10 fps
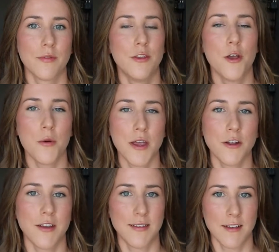knowing
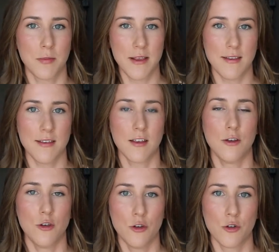your insect species
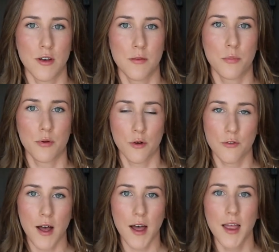nutrient
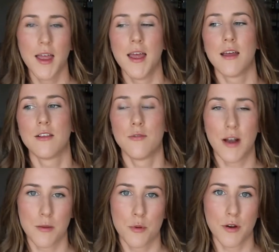profile is
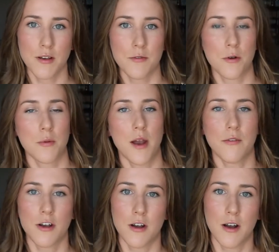very important for
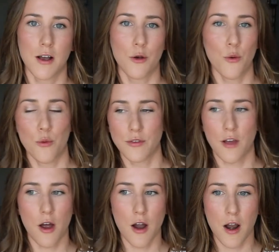whatever your goals
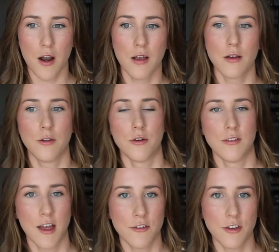are, your
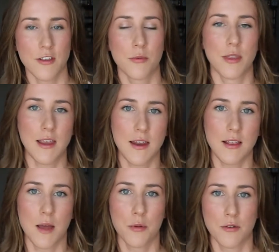intentions with eating
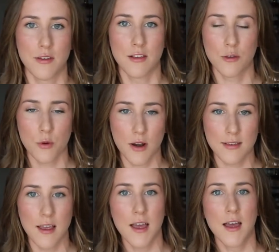that protein
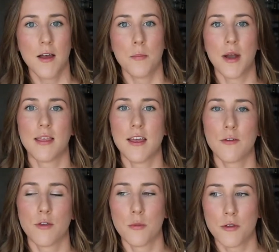source, but I think
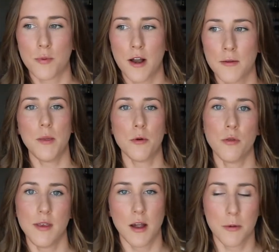for the most part, people
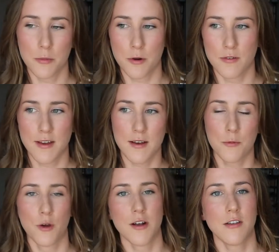only care about the protein.
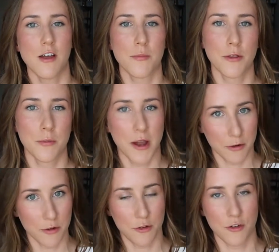We're gonna talk about the
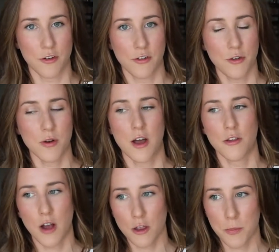micronutrition too and
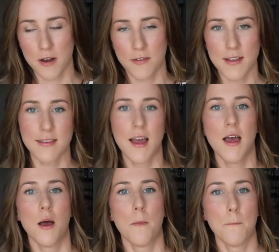other health benefits,
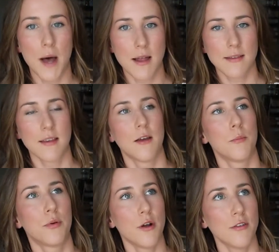but
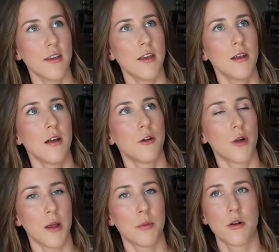protein,
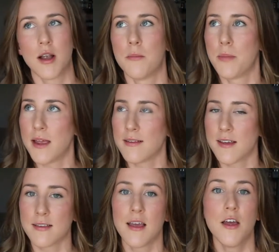gram per gram
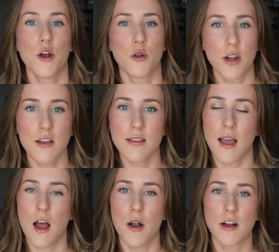basis, crickets
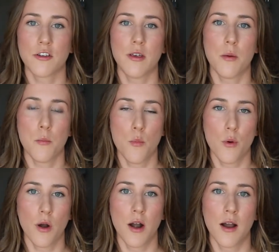are actually
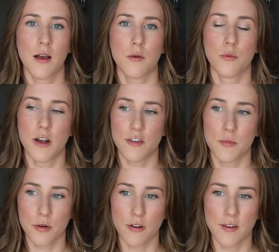more rich
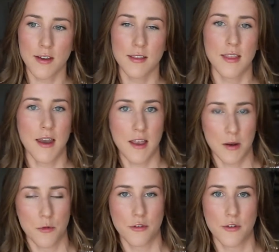in protein than
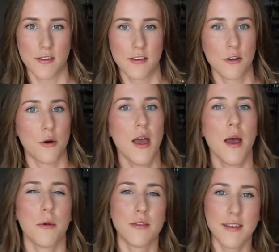animal sources. So
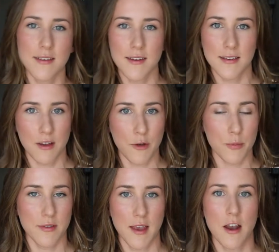about 60 to
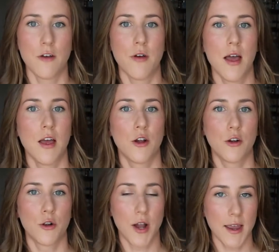70% of
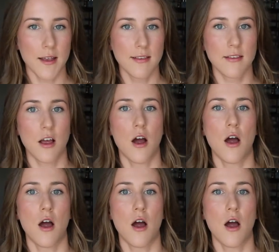crickets